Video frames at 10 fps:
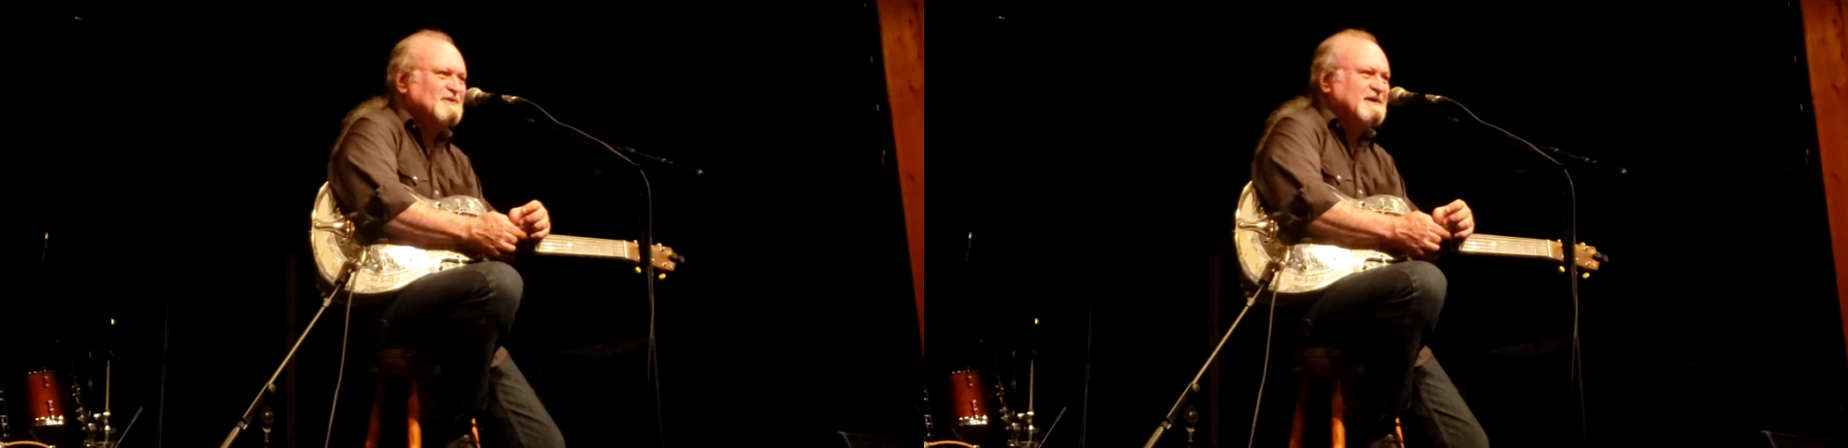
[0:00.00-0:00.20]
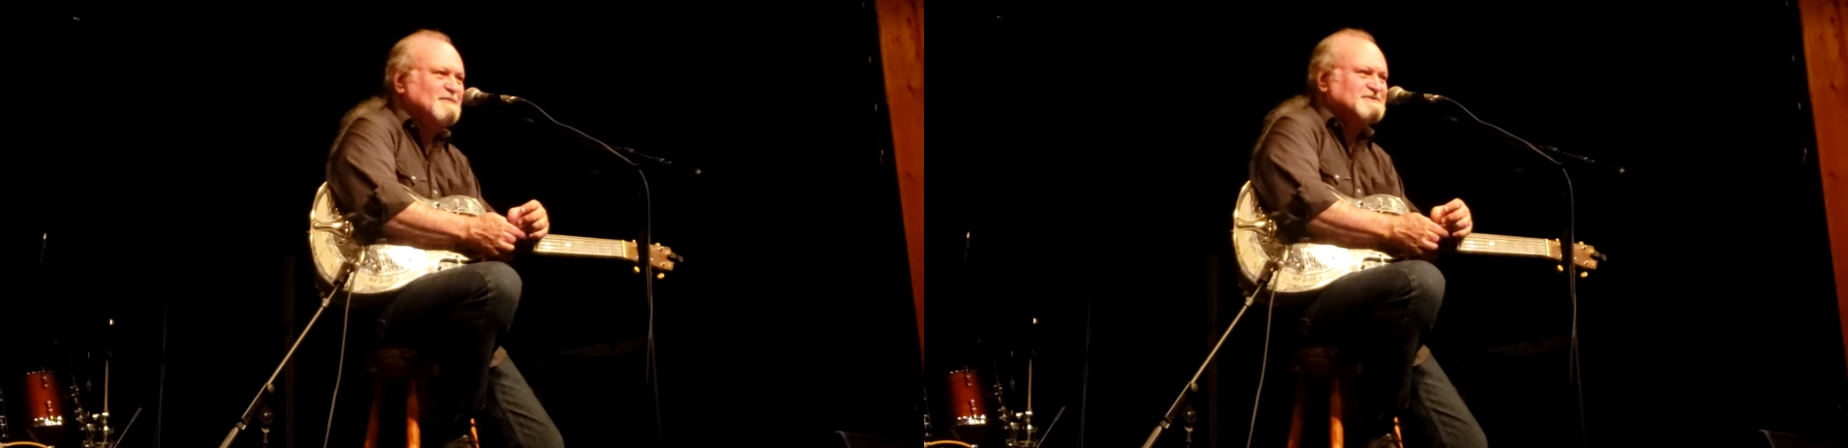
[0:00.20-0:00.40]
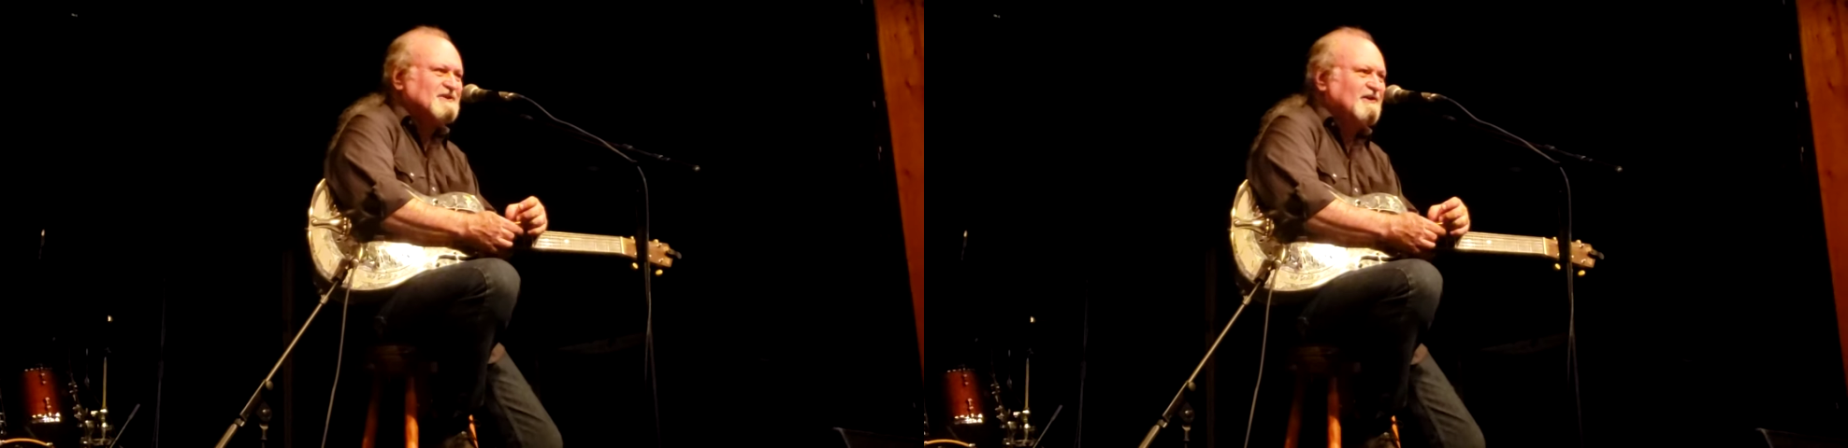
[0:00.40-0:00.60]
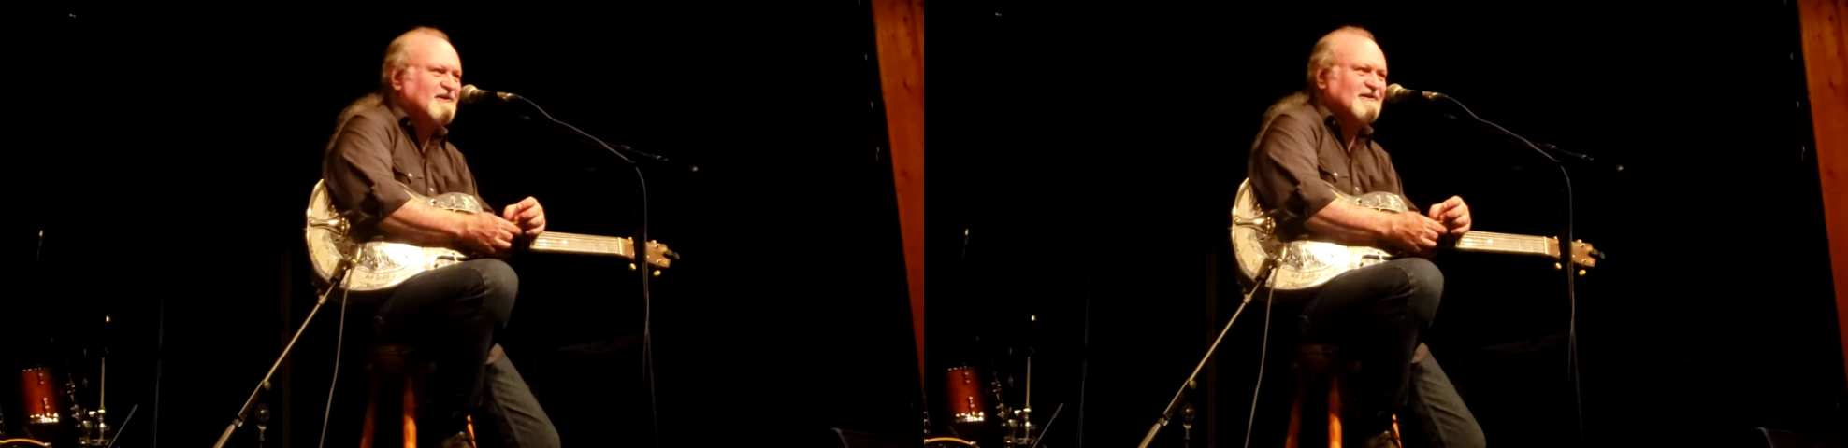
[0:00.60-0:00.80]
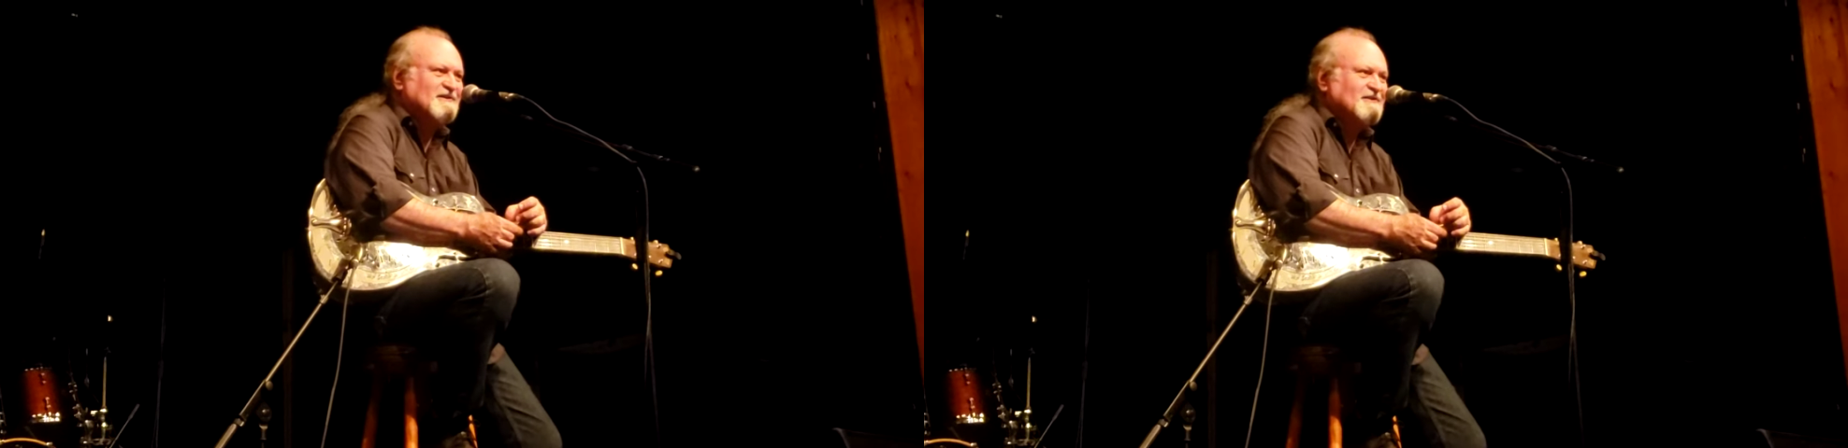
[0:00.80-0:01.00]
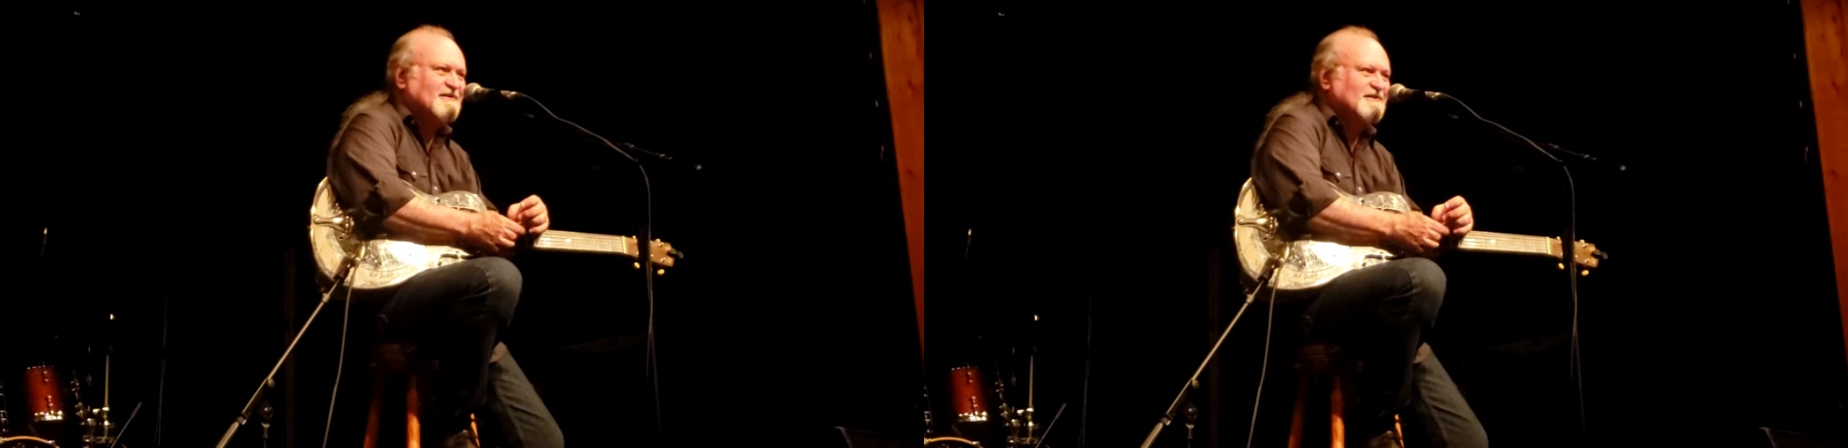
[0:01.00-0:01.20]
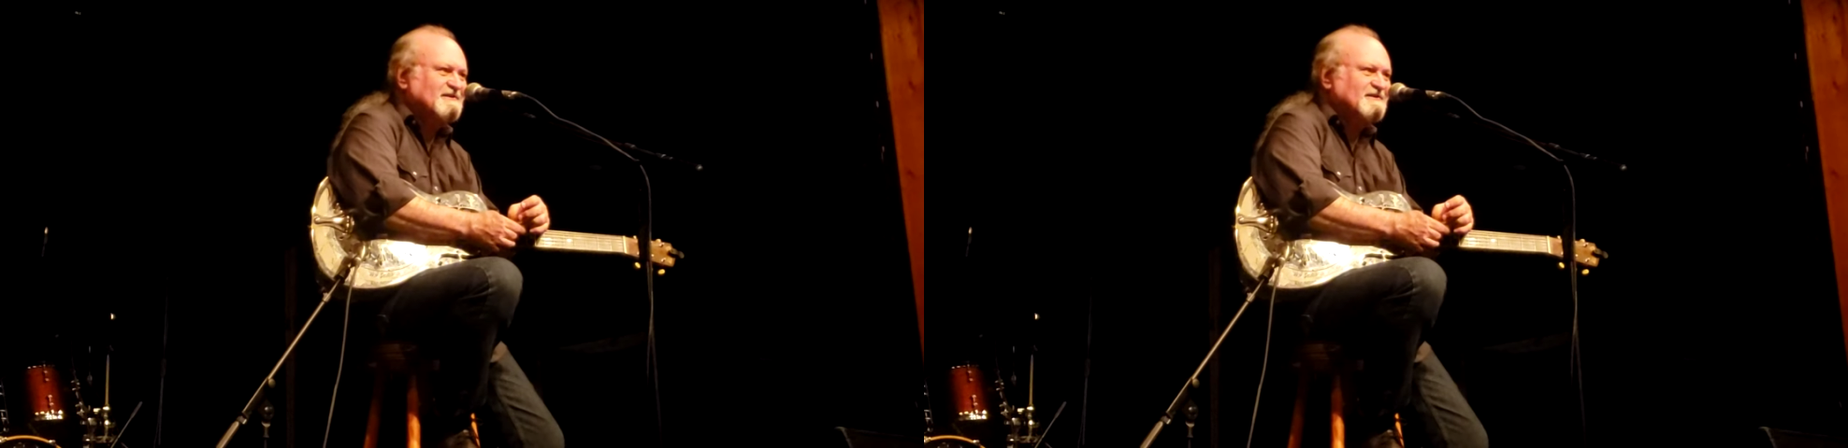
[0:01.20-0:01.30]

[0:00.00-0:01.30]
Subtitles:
he was a hard R,